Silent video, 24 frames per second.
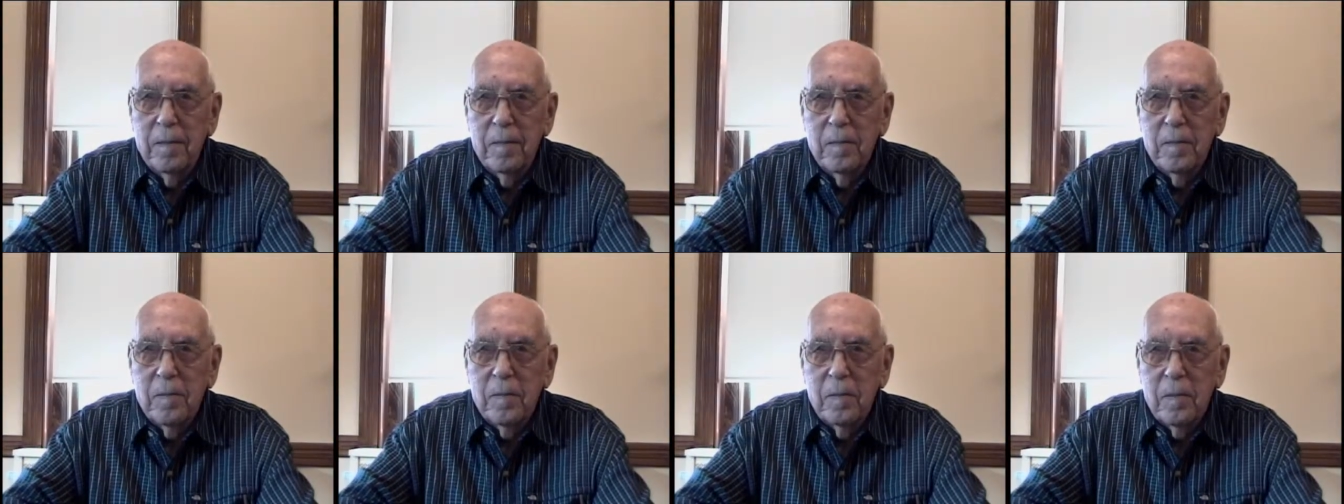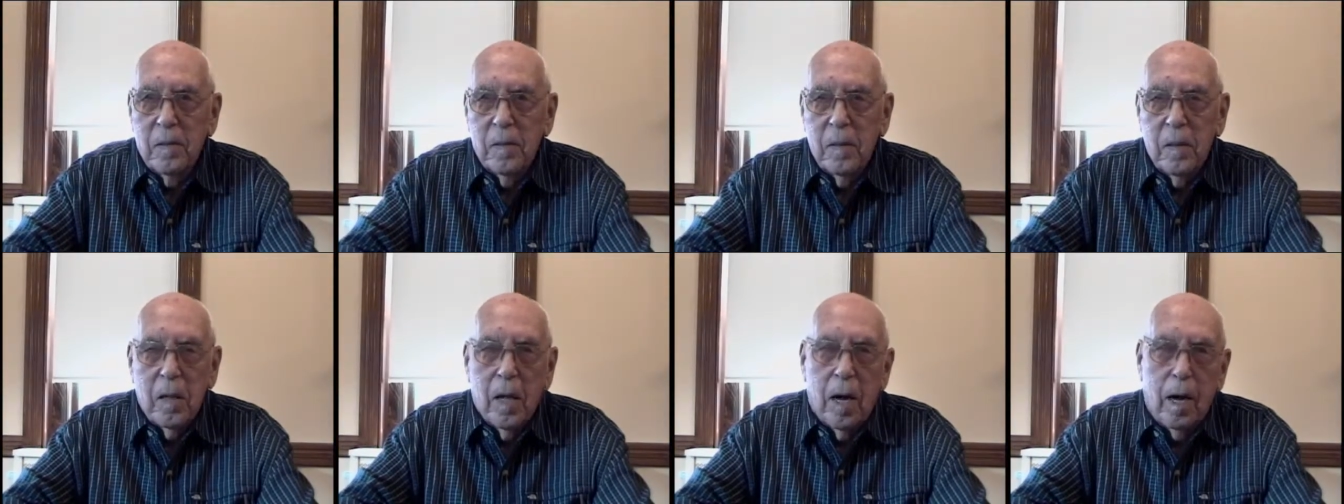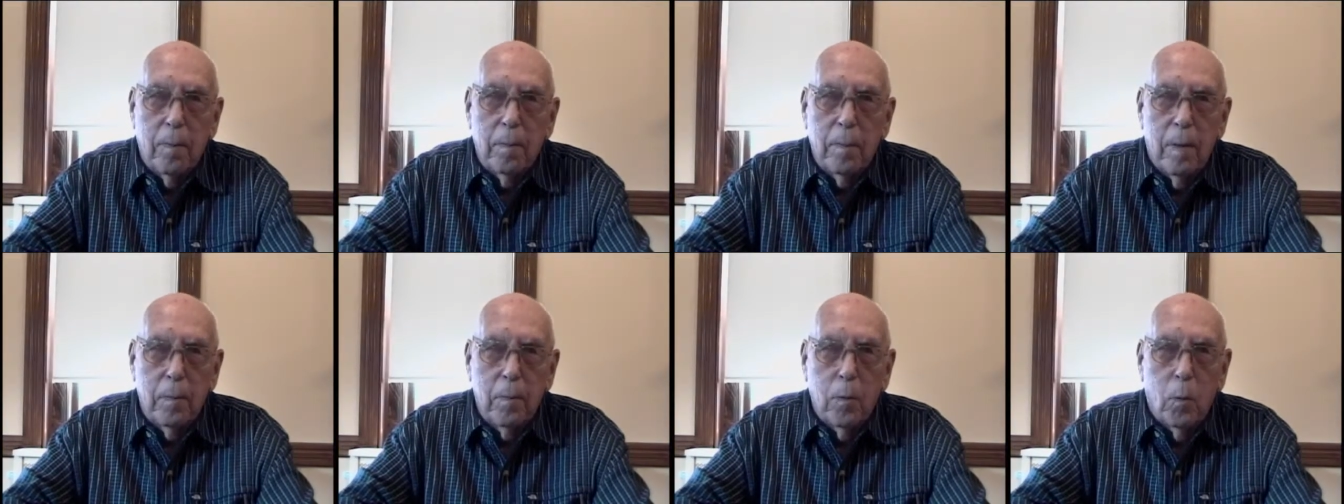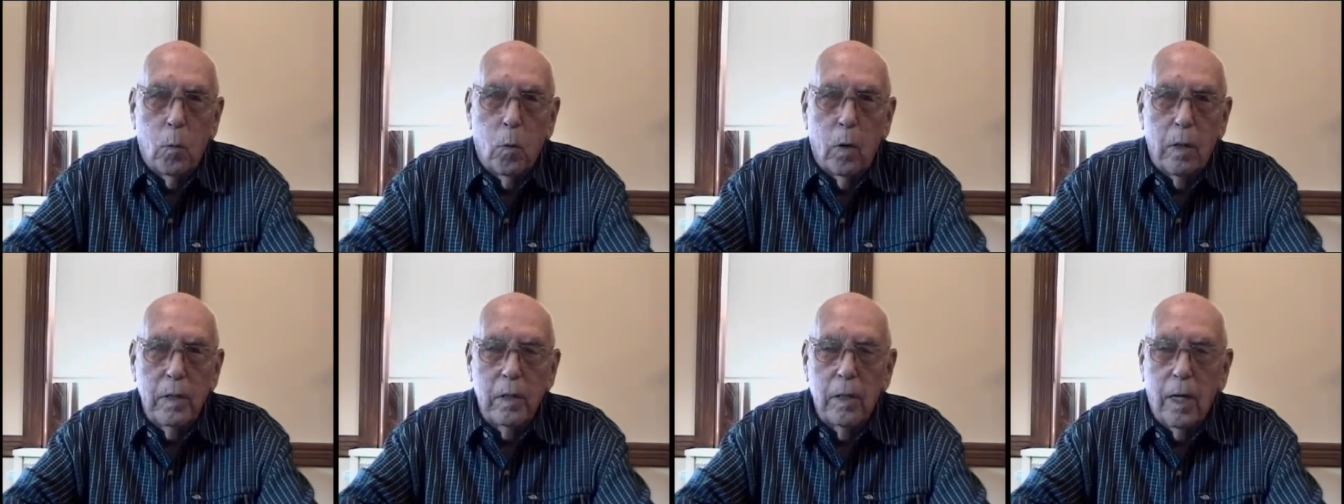I remember
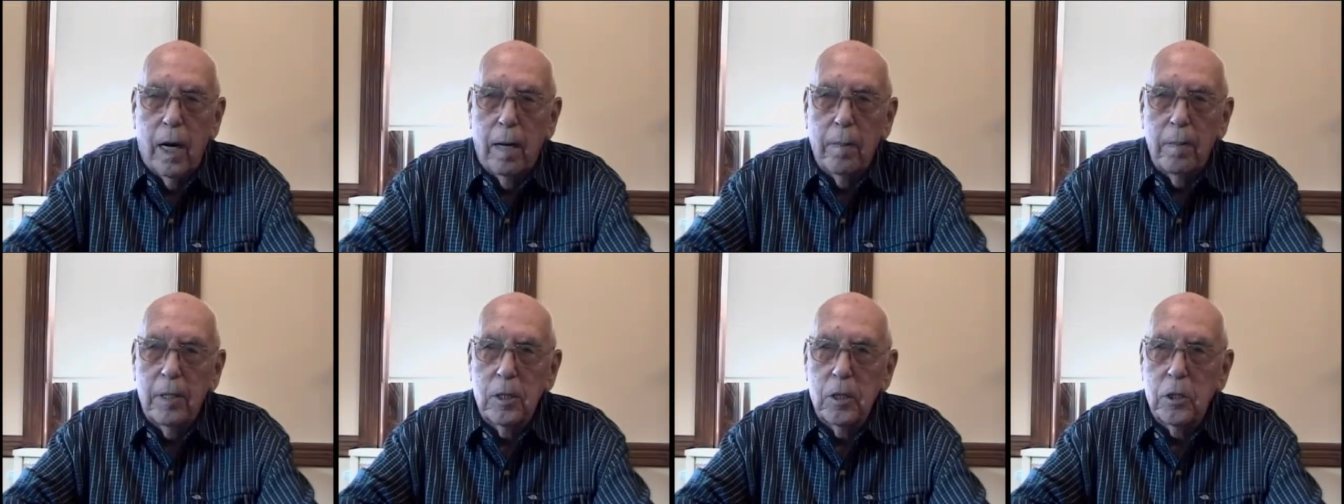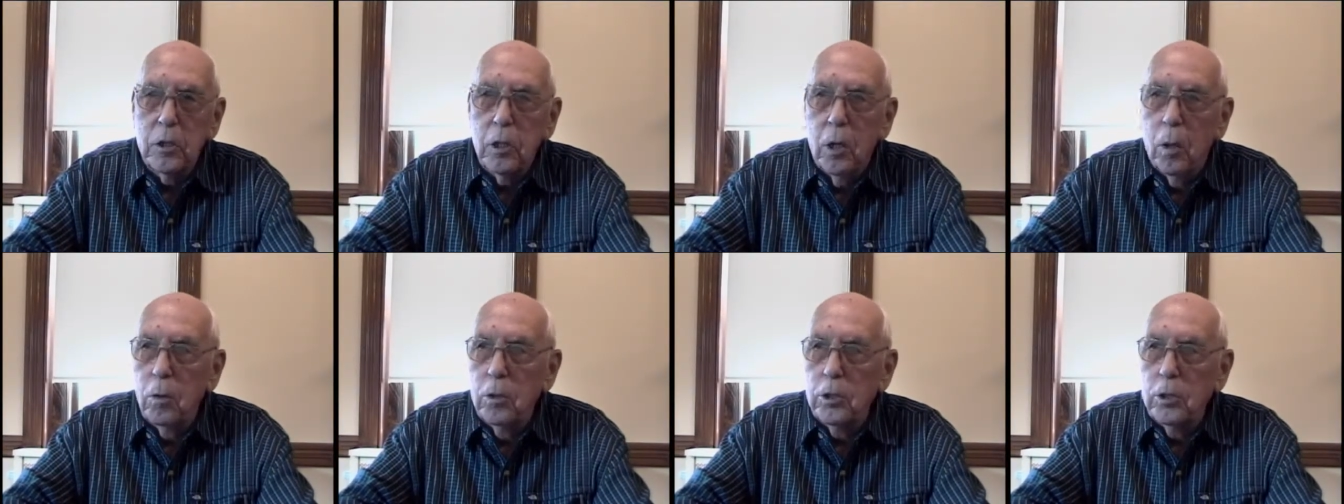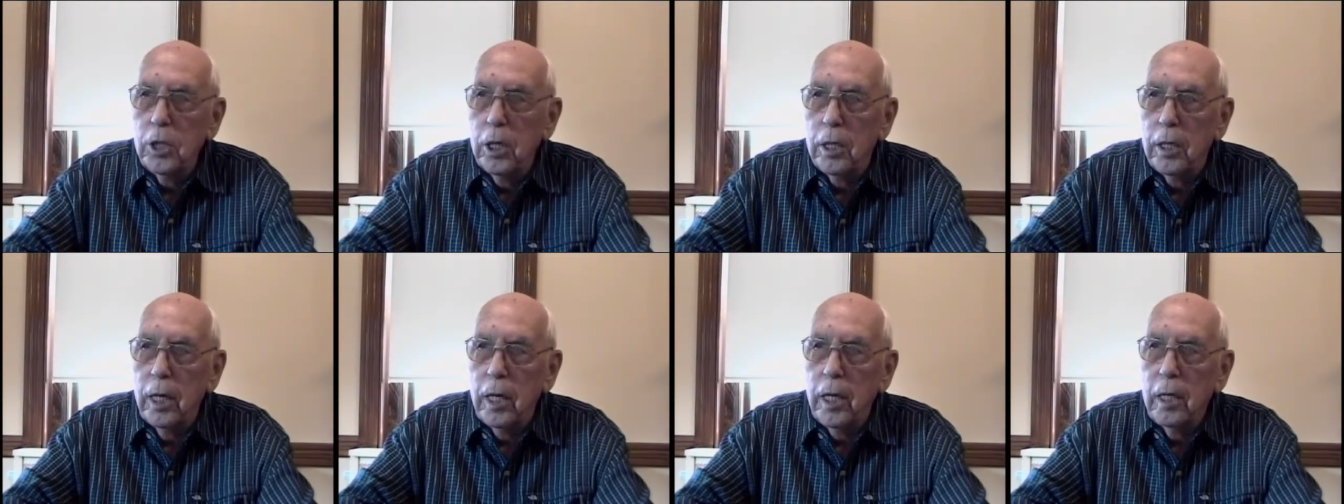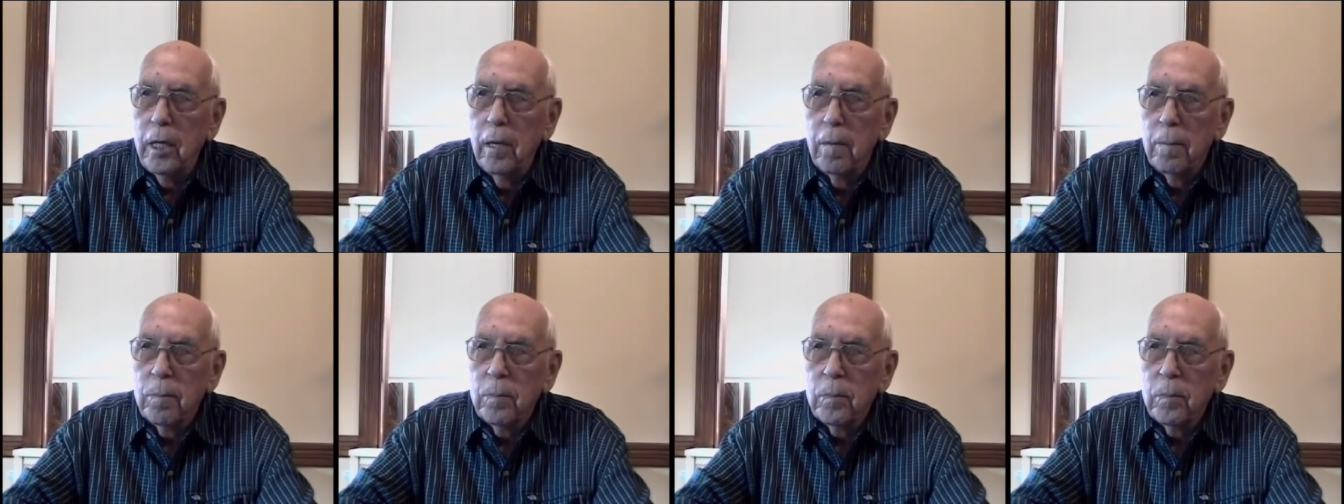one time in Scotia, he